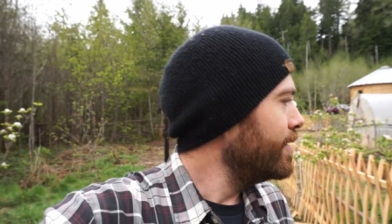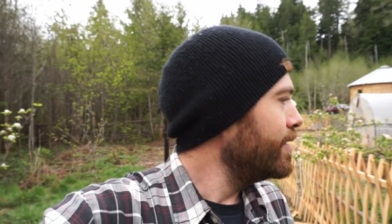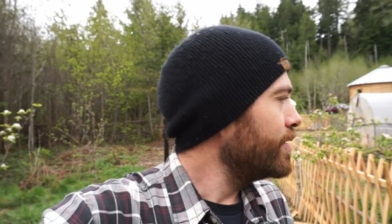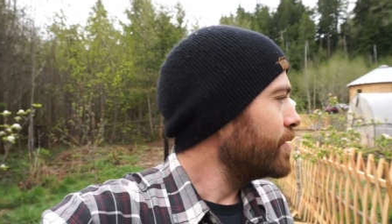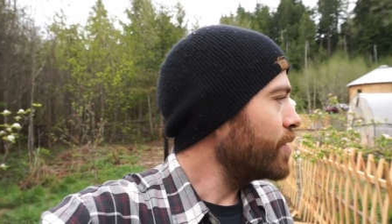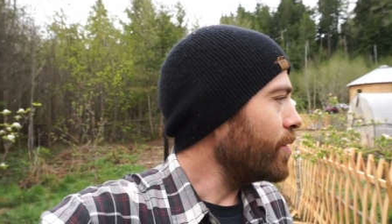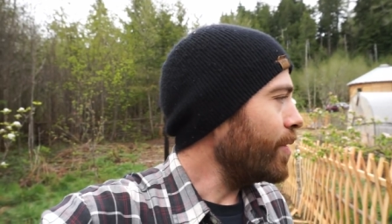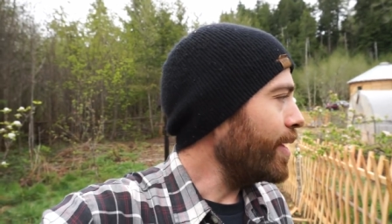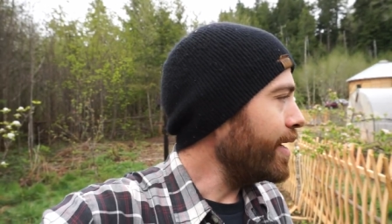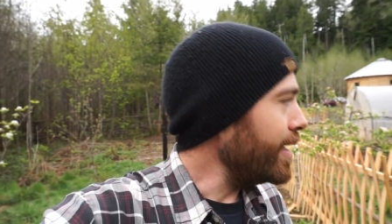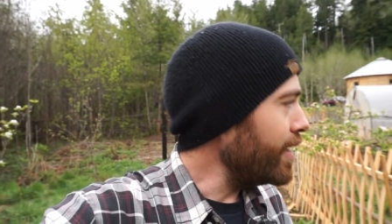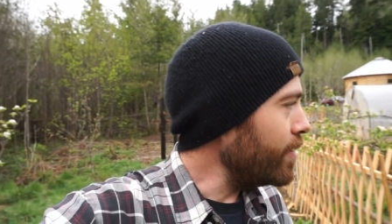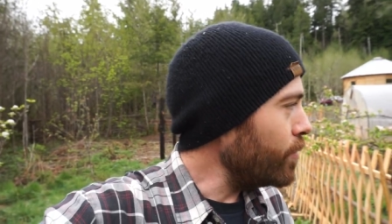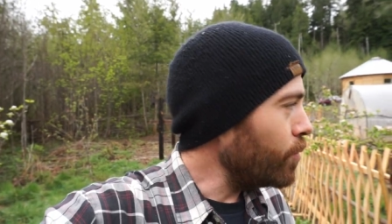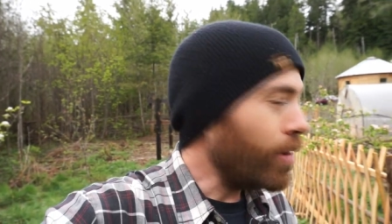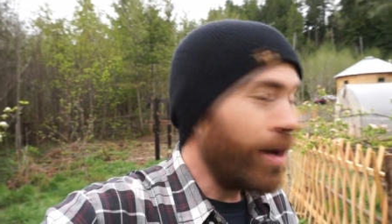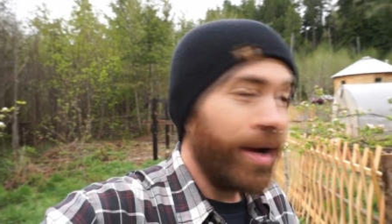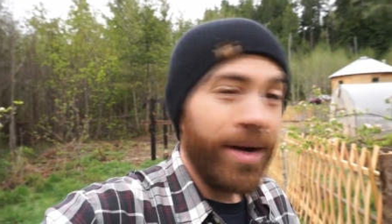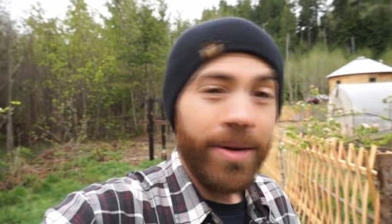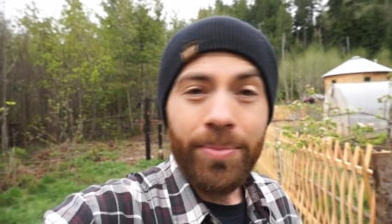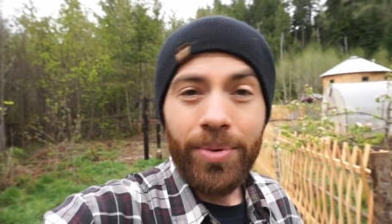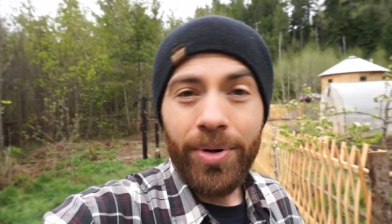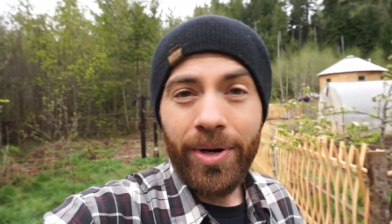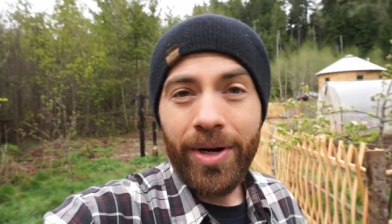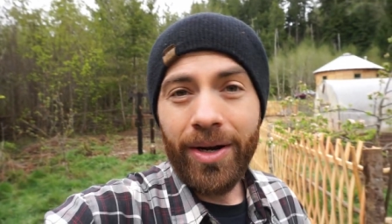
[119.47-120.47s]
So I didn't
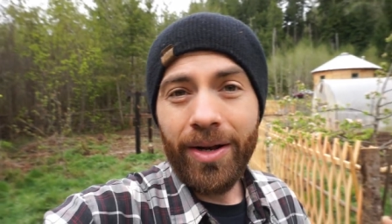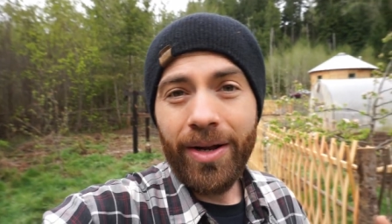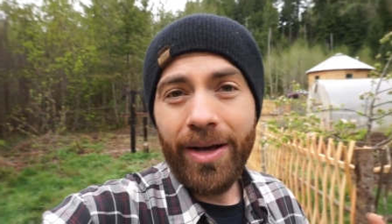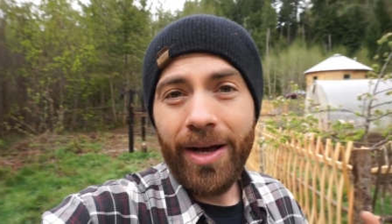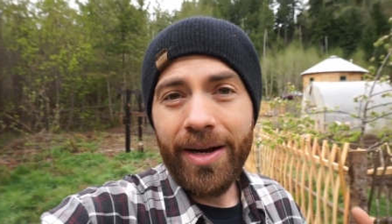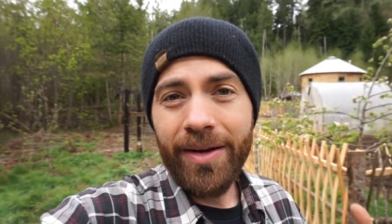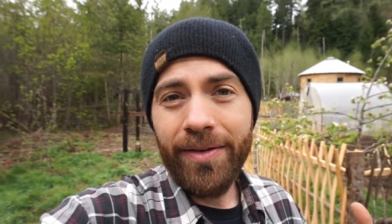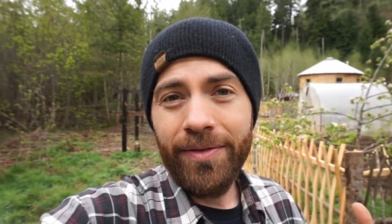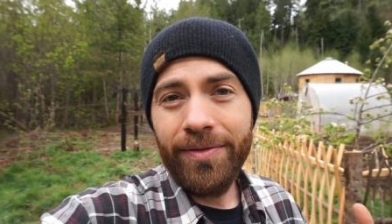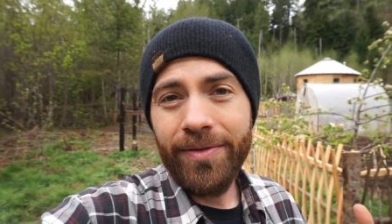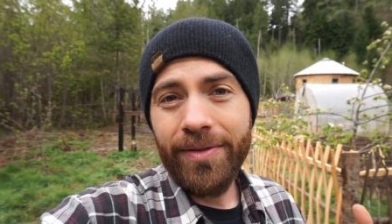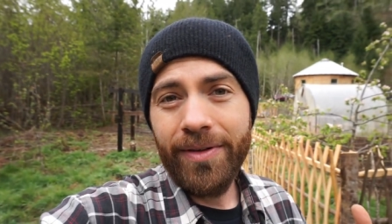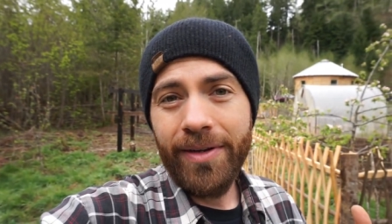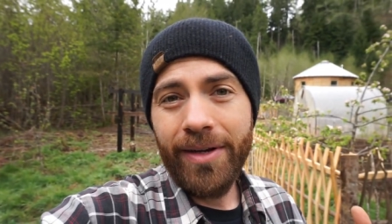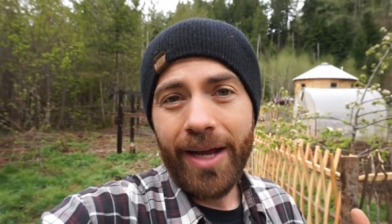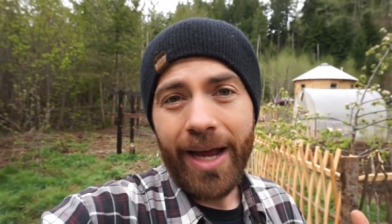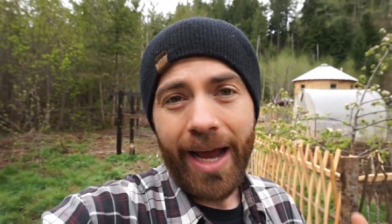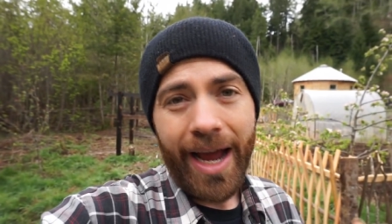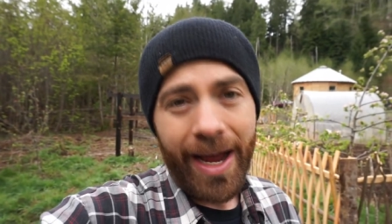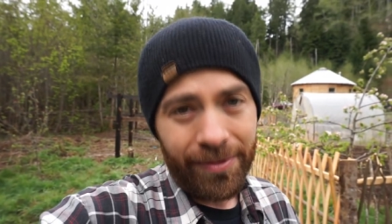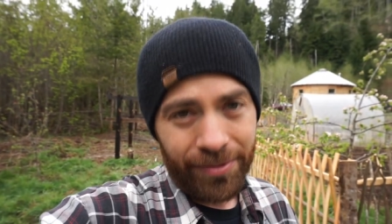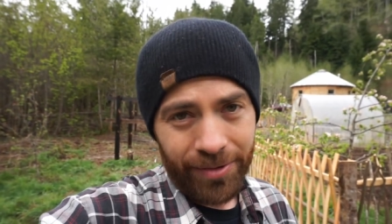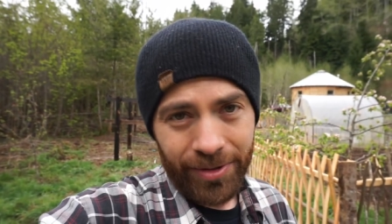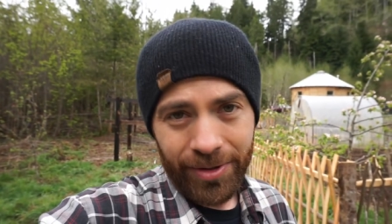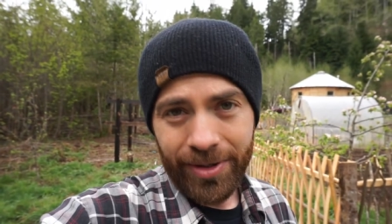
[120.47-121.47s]
want to put a lot of
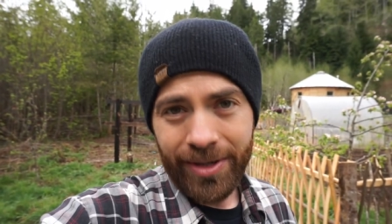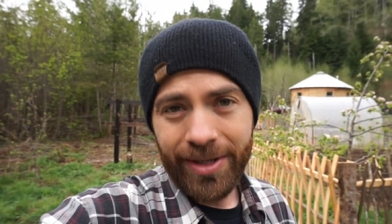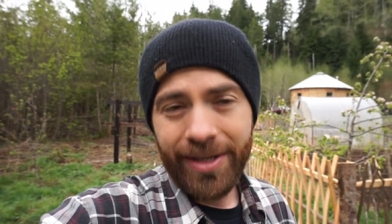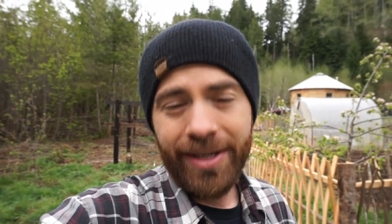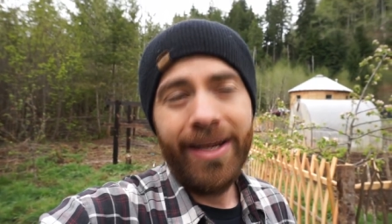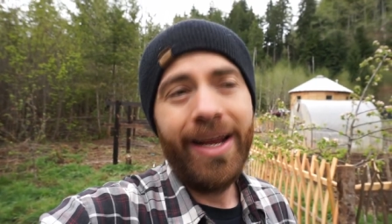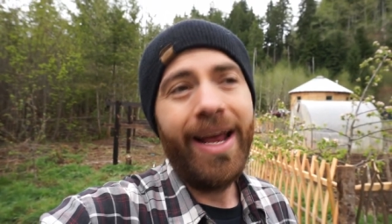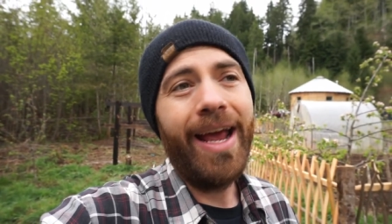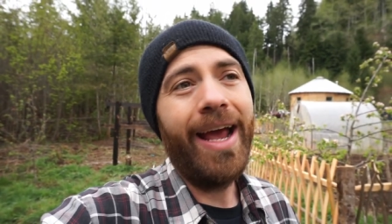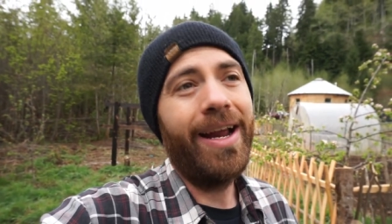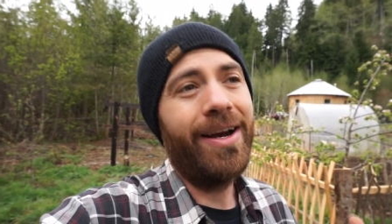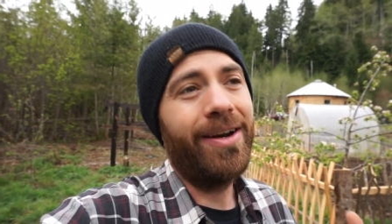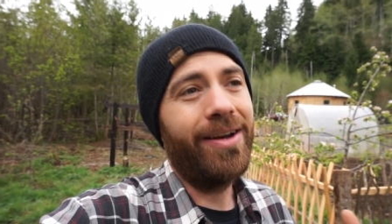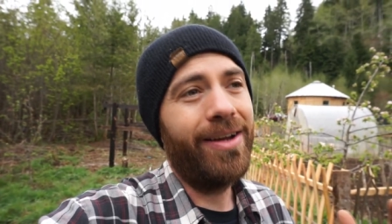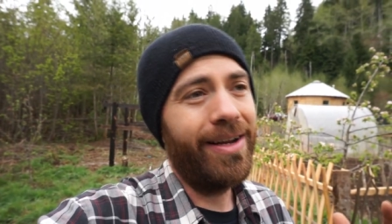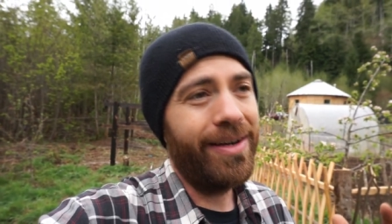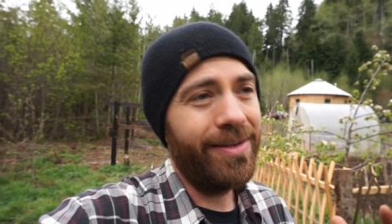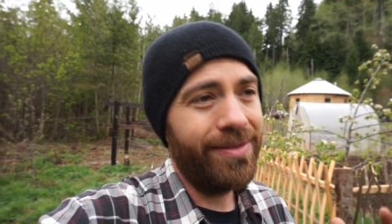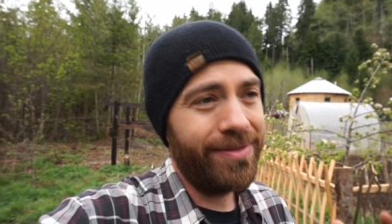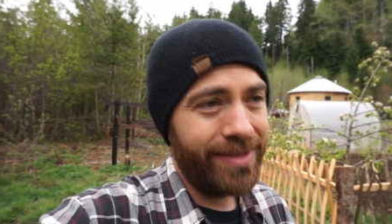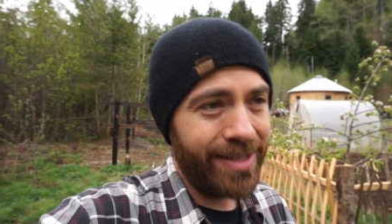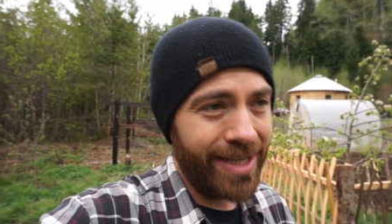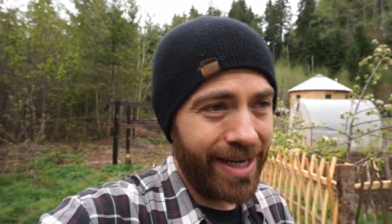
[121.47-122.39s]
effort and a lot of